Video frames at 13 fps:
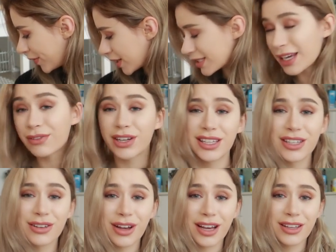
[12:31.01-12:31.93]
That's everything
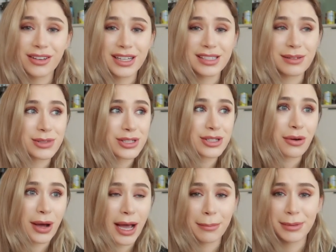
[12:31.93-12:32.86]
you got, you guys. I'm
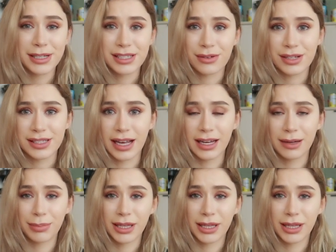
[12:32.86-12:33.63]
so happy, so excited.